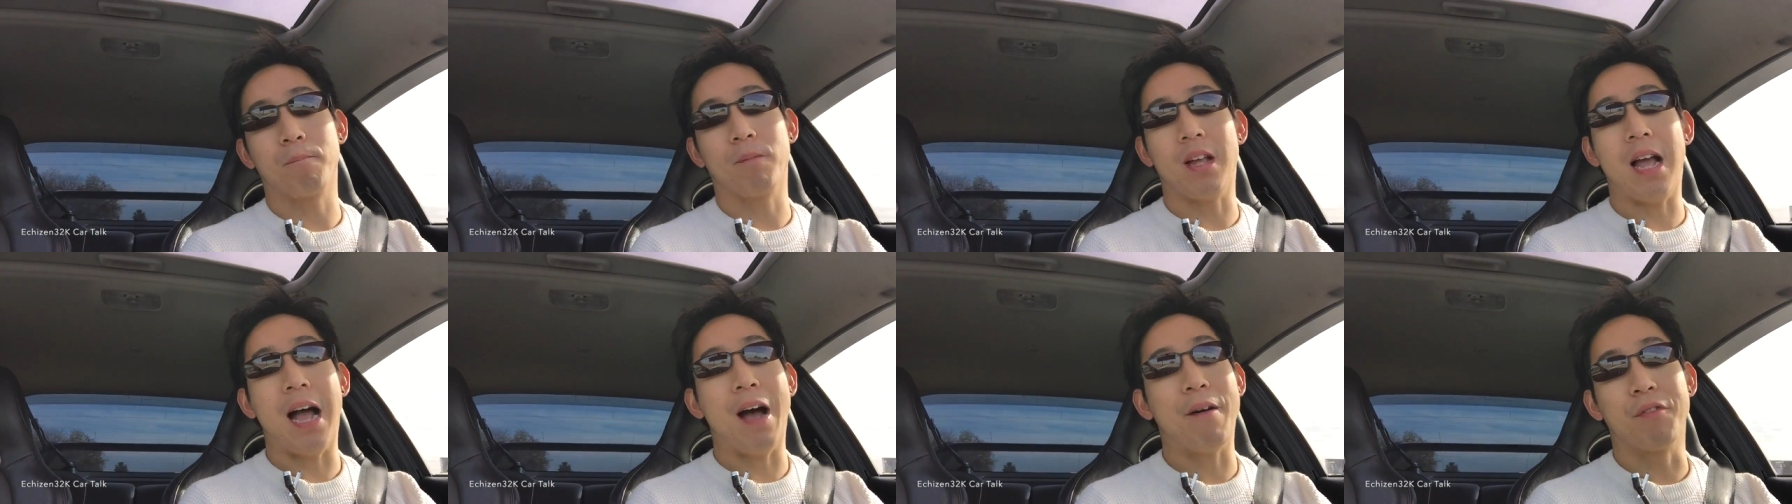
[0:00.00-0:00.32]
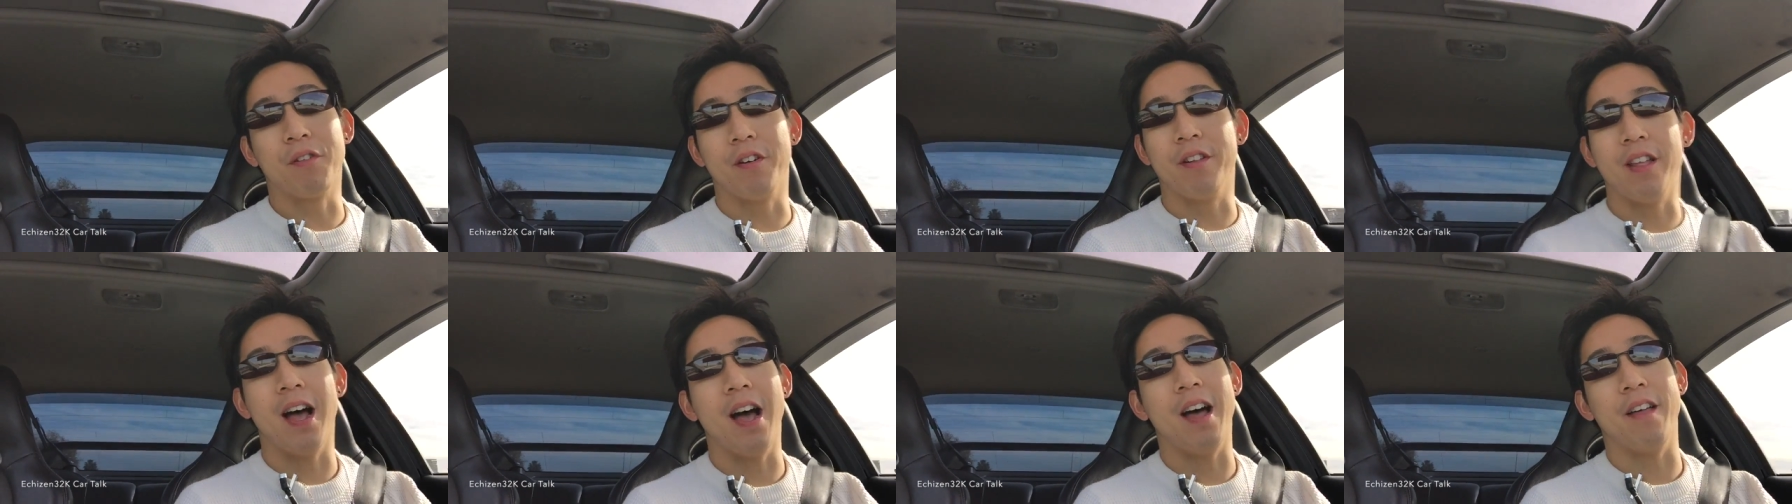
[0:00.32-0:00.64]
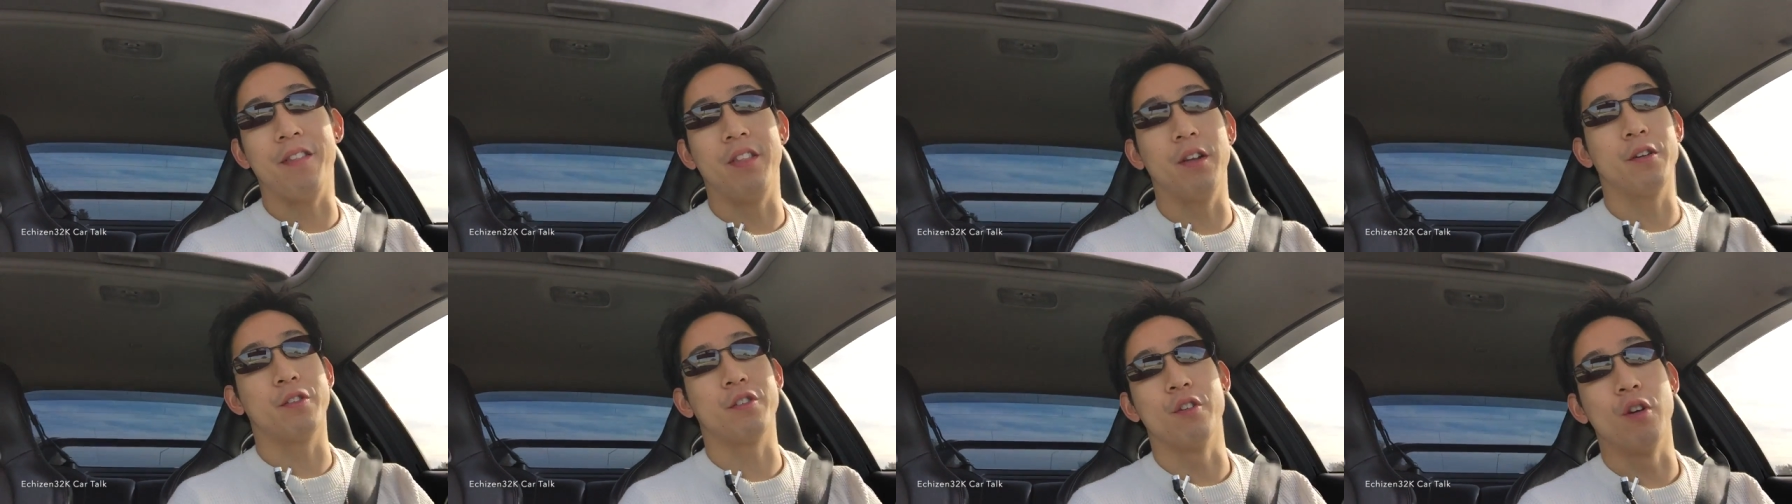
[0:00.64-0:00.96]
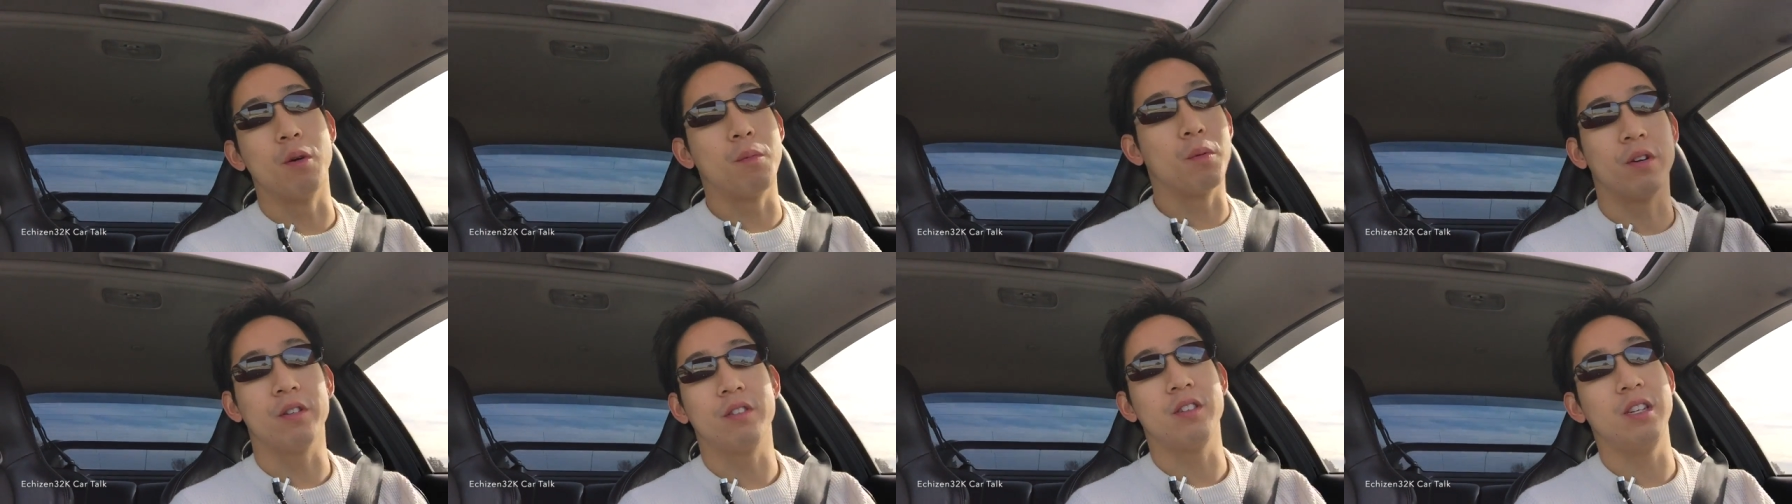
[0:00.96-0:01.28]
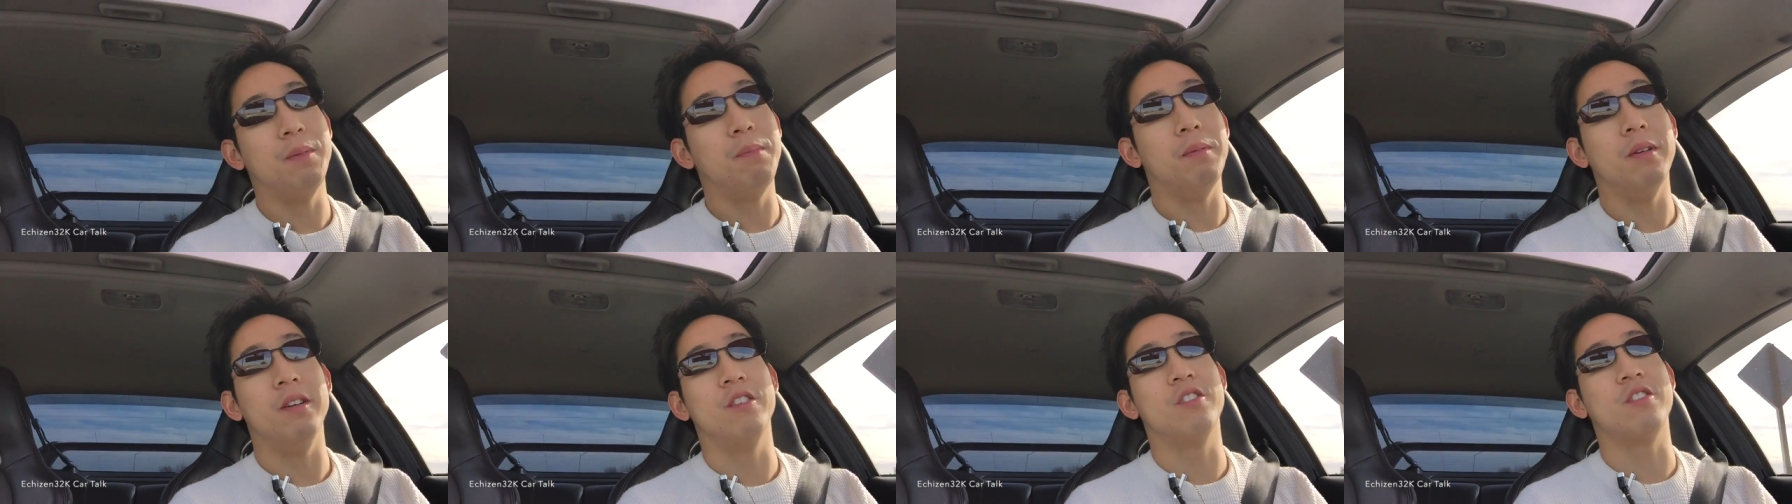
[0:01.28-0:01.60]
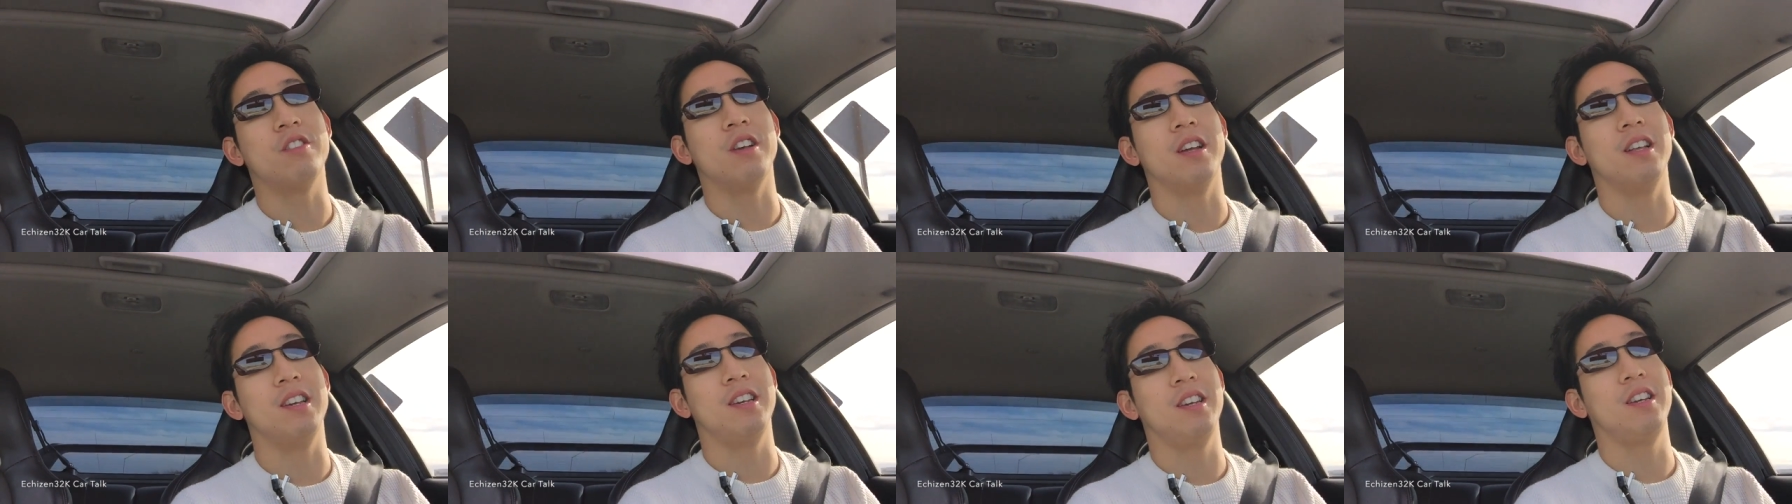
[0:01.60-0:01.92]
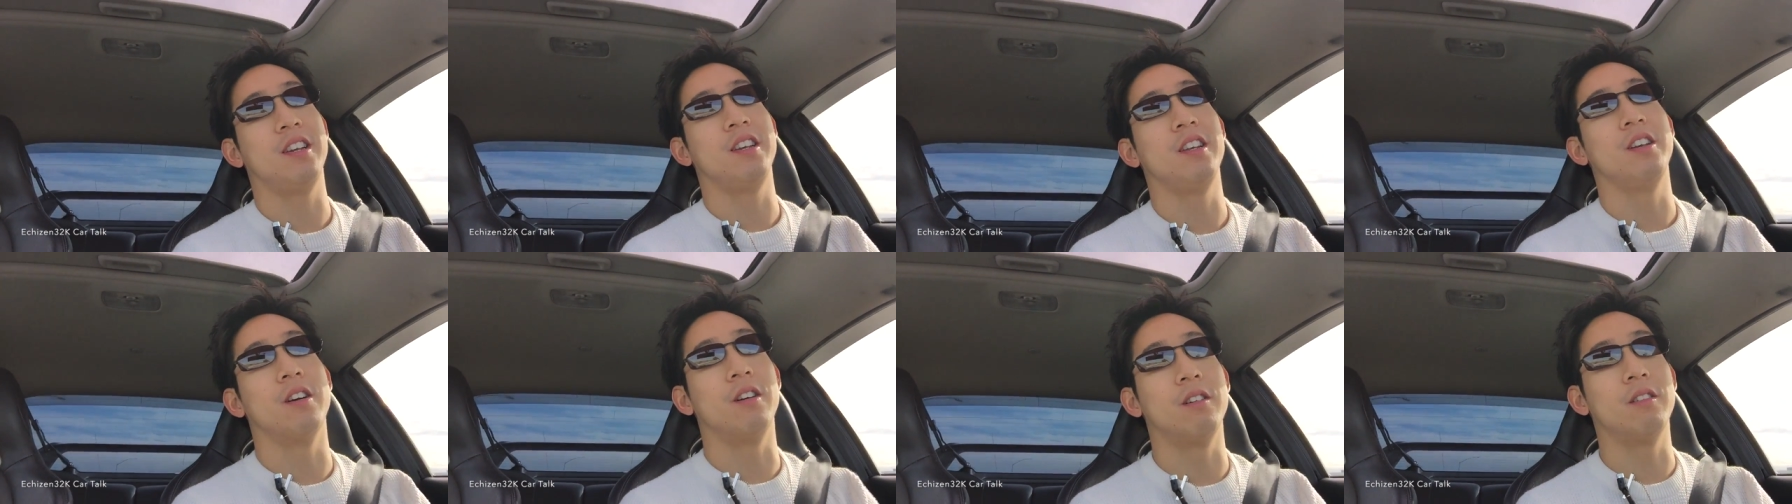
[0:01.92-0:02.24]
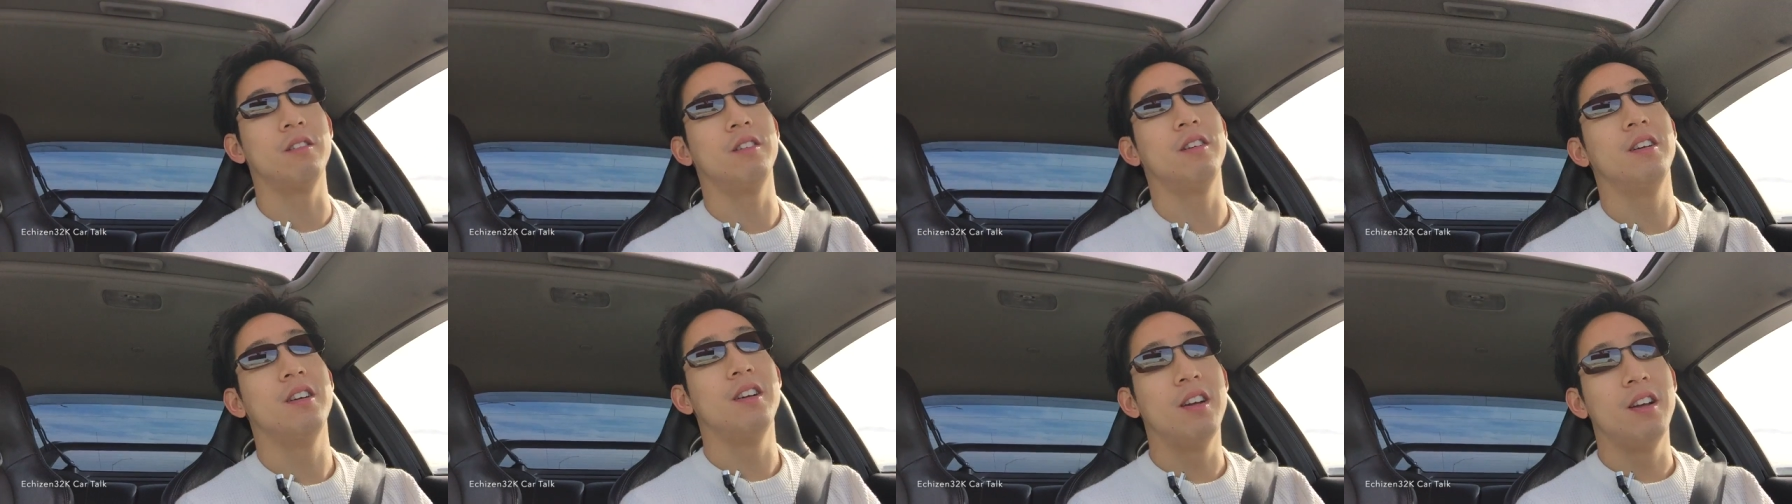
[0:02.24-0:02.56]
after that there's no more seepage, and it